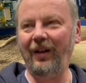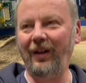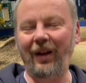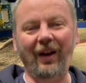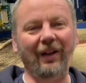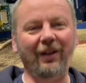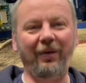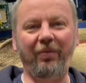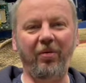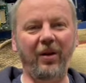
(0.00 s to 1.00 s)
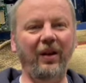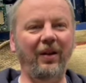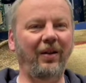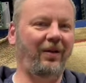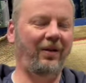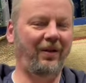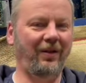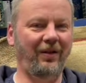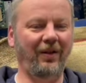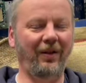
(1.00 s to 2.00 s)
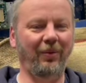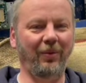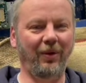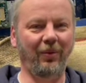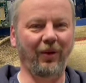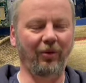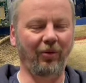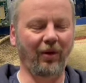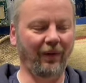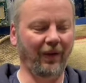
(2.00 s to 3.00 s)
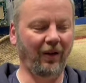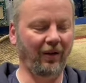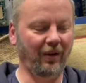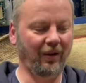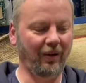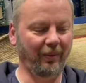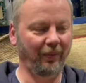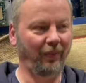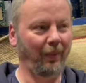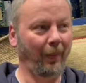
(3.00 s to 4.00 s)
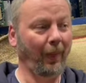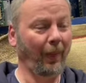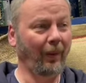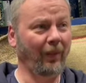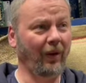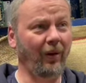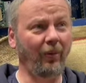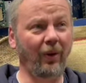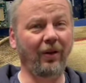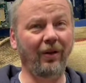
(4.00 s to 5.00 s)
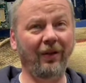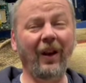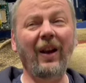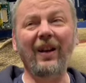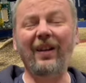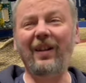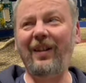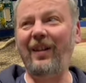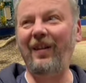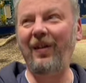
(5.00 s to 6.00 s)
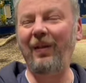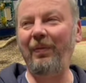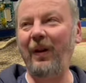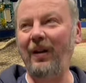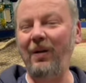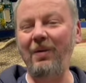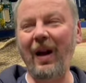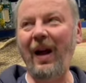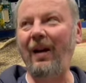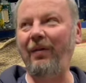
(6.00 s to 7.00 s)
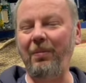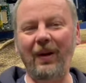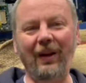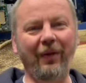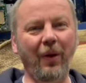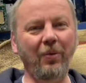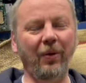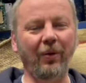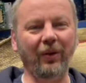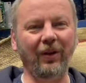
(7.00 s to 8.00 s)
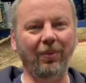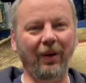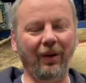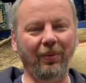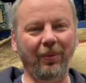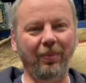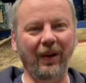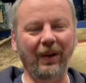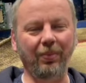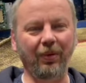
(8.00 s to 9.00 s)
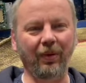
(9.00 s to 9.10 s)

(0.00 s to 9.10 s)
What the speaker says: hands-free, as it were, while driving. I do wonder, because I don't have many phone calls, to be honest, with people.